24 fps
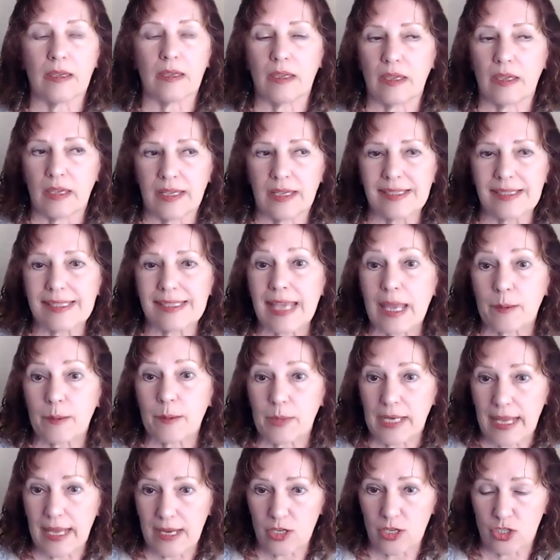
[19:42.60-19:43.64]

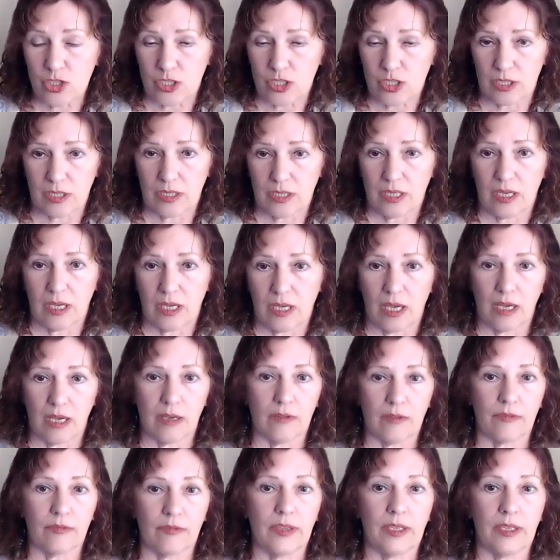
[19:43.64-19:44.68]
examination
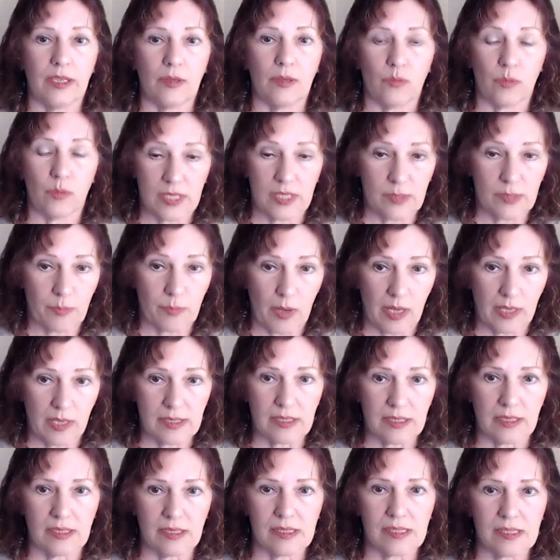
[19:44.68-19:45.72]
of the
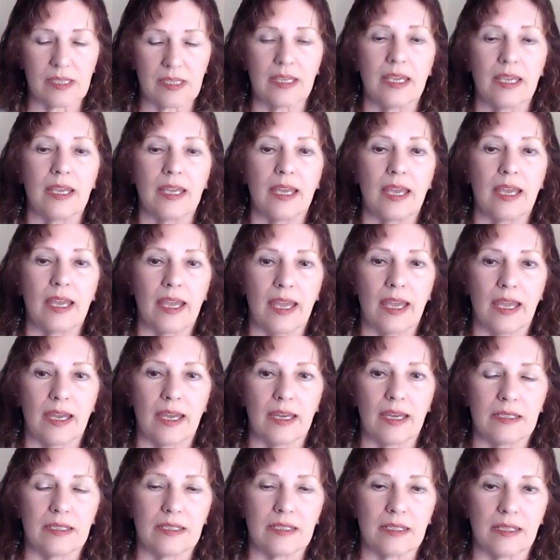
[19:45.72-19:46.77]
responses
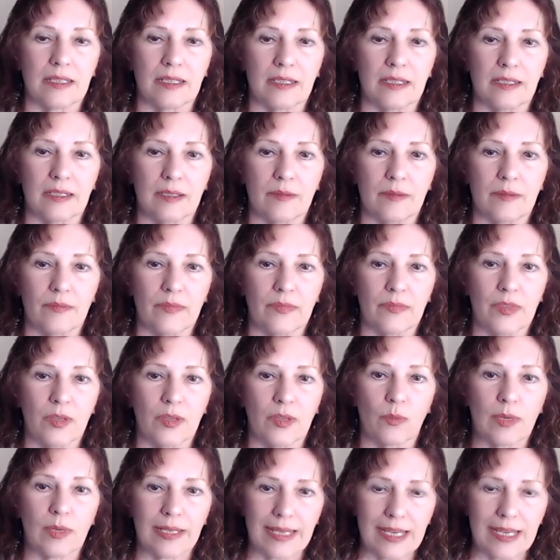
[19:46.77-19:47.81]
and the
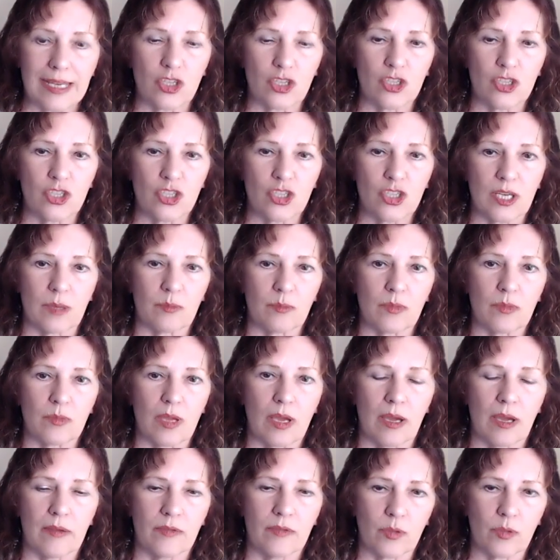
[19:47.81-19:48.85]
relationship
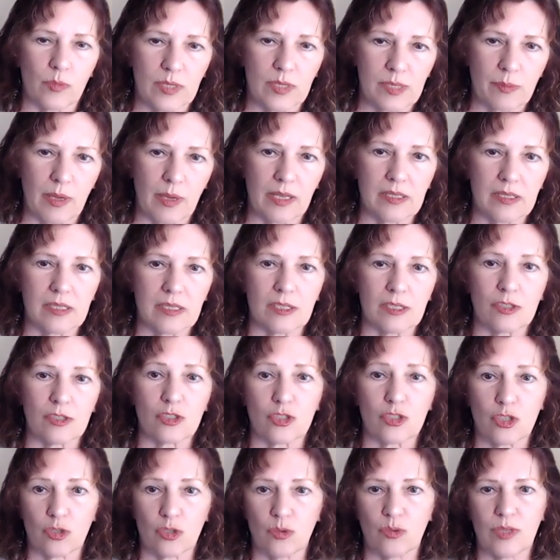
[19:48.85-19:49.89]
of the responses
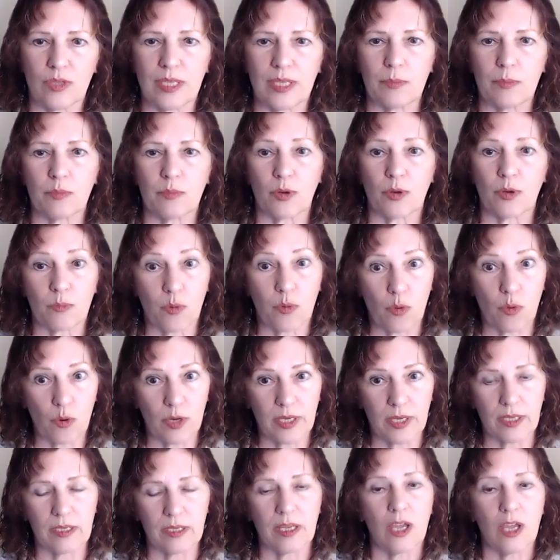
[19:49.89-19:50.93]
to the
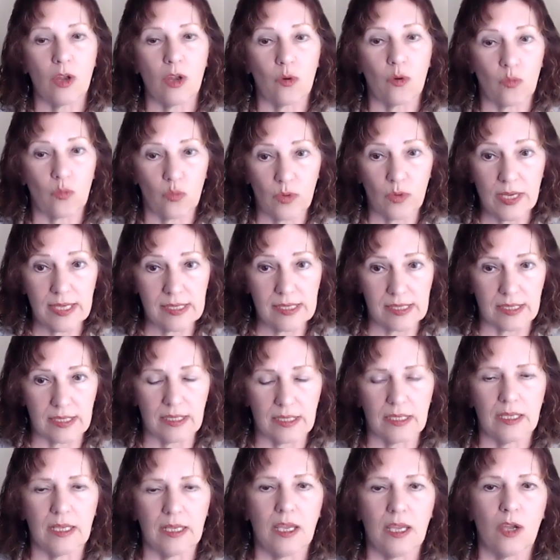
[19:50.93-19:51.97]
purported
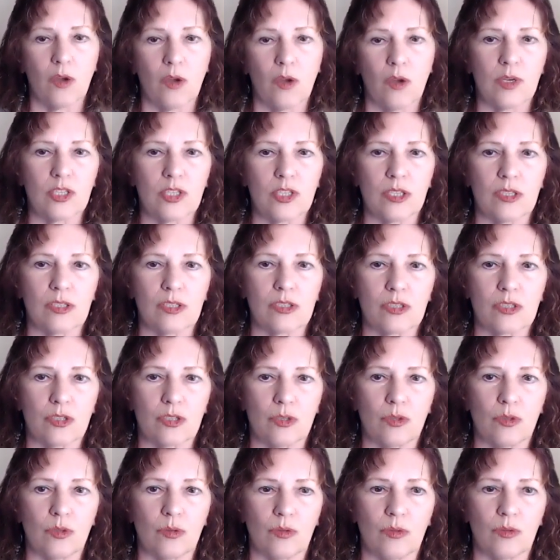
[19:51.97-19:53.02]
reason, which is
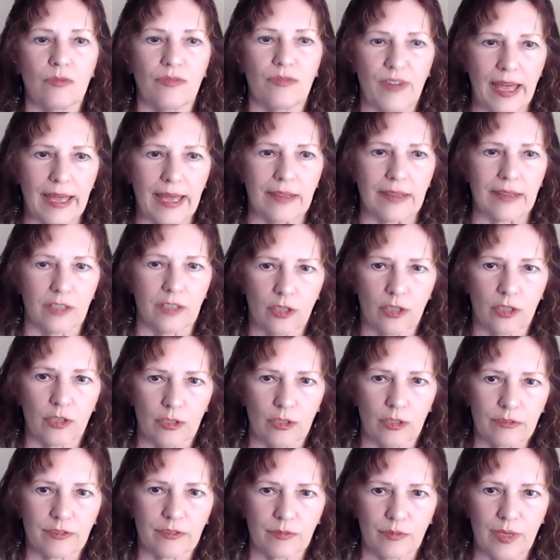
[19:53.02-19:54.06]
to flatten the
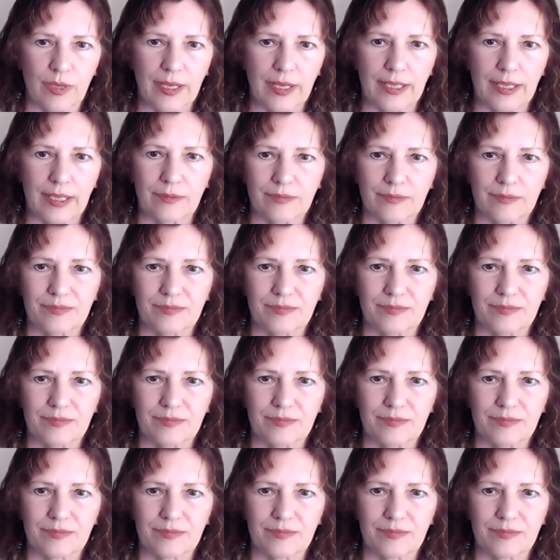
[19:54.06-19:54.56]
curve, right?